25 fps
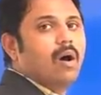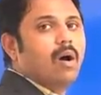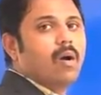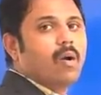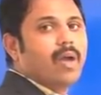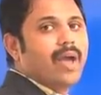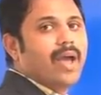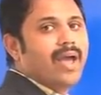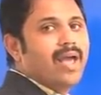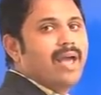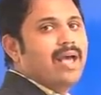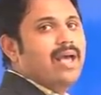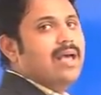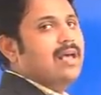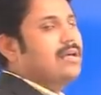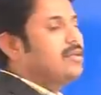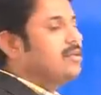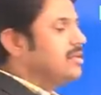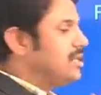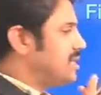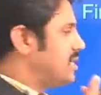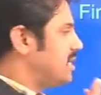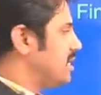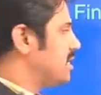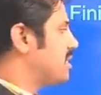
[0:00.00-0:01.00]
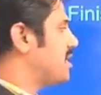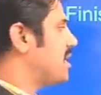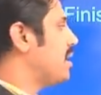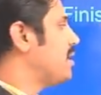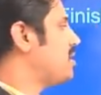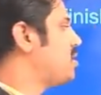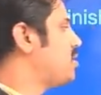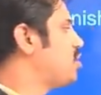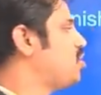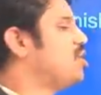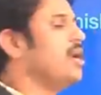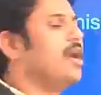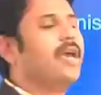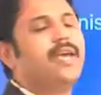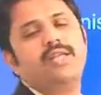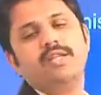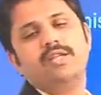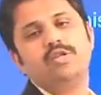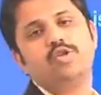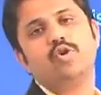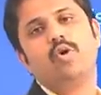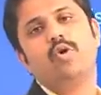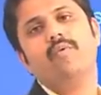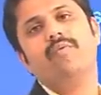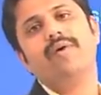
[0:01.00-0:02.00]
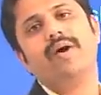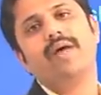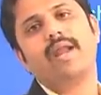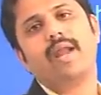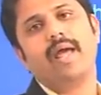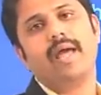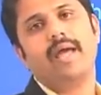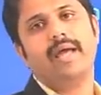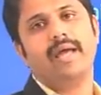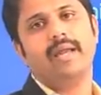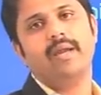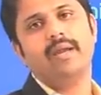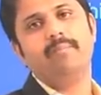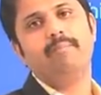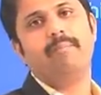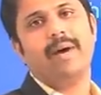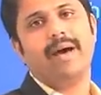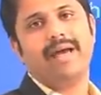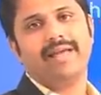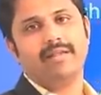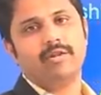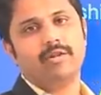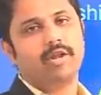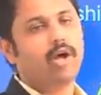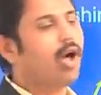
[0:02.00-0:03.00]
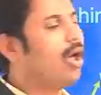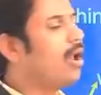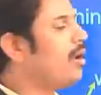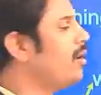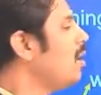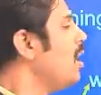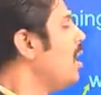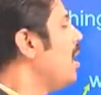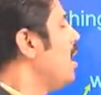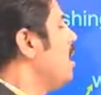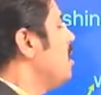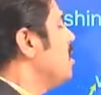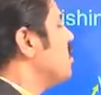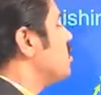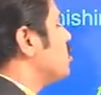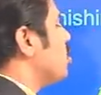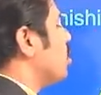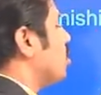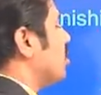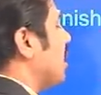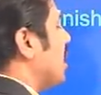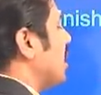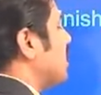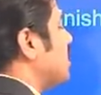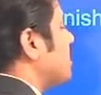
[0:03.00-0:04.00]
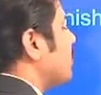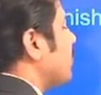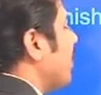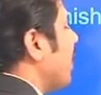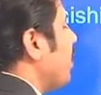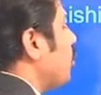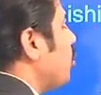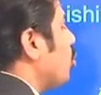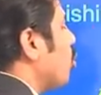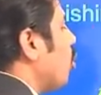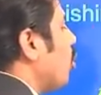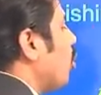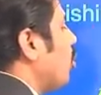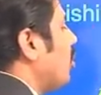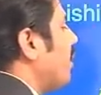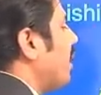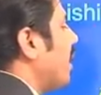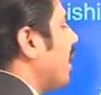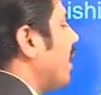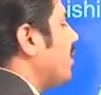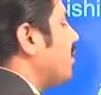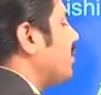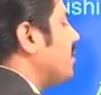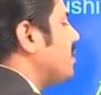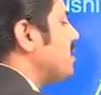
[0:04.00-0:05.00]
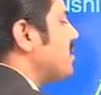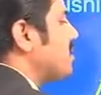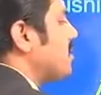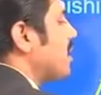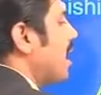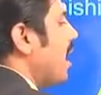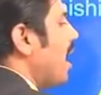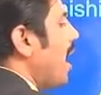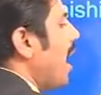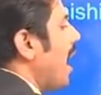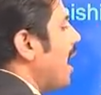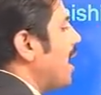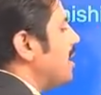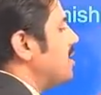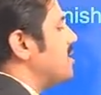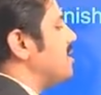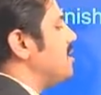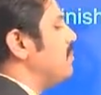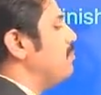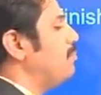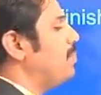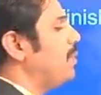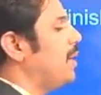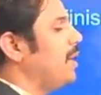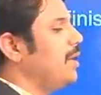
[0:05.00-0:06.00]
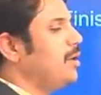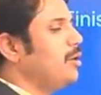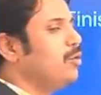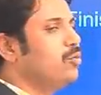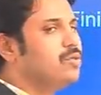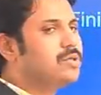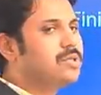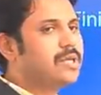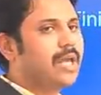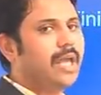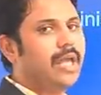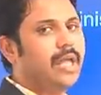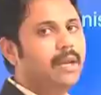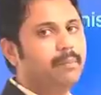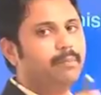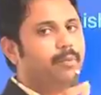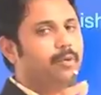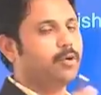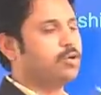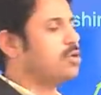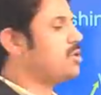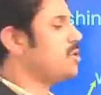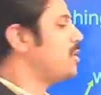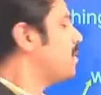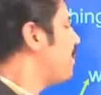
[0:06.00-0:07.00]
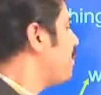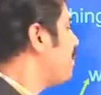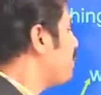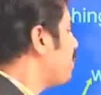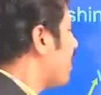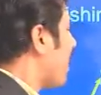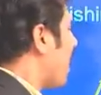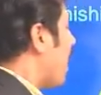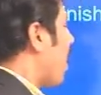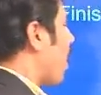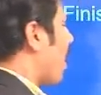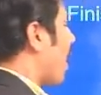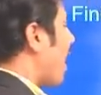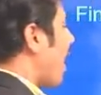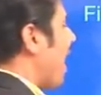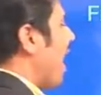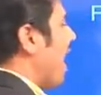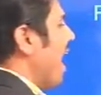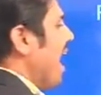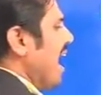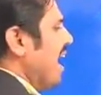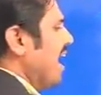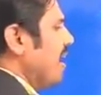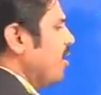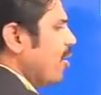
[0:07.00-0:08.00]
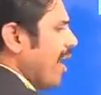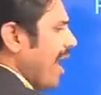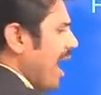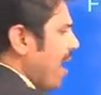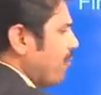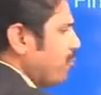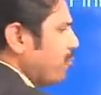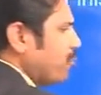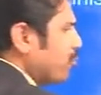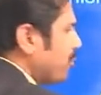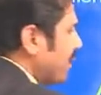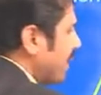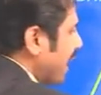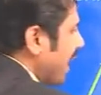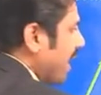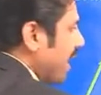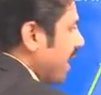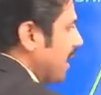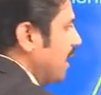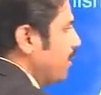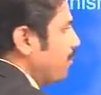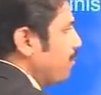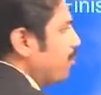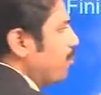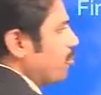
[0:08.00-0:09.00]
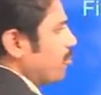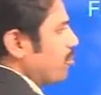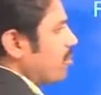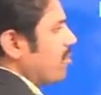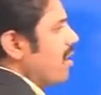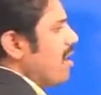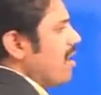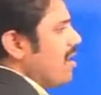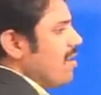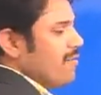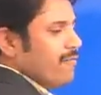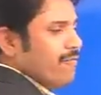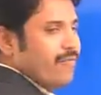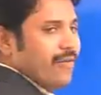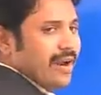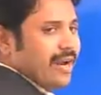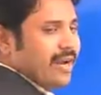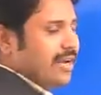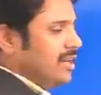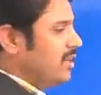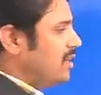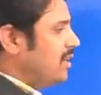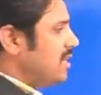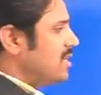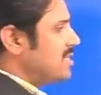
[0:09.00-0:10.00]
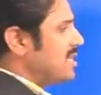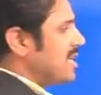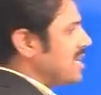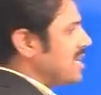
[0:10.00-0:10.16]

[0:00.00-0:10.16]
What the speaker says: Okay. This is the changeover in Python. So that's why don't take this raw and simply use input. Okay. You have to take input. For in this